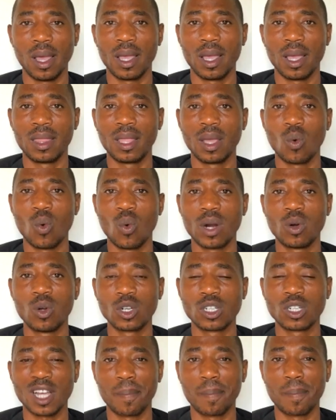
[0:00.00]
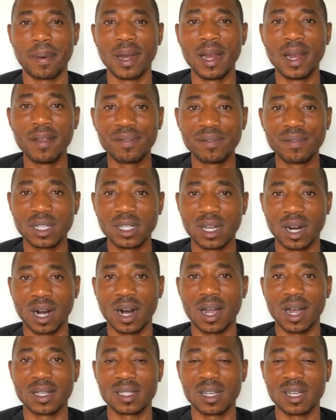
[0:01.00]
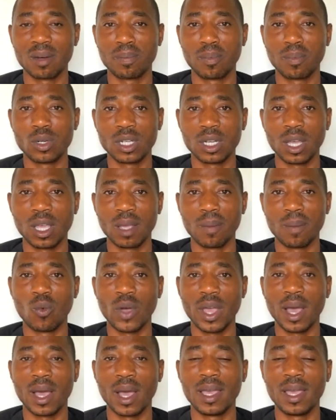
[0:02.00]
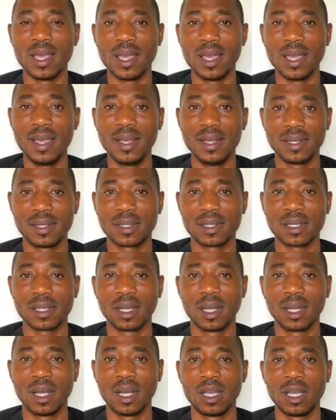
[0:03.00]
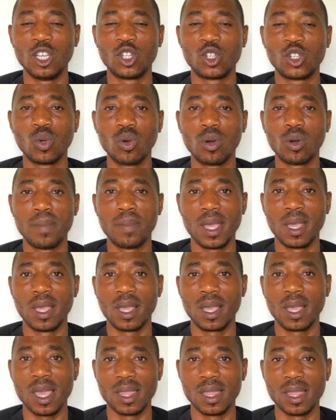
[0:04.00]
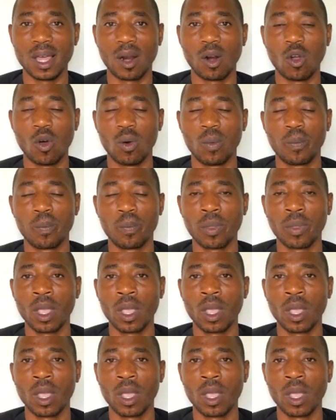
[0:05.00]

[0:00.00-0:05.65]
and they were not uplifting Christ and putting him where he is, he should be in the law.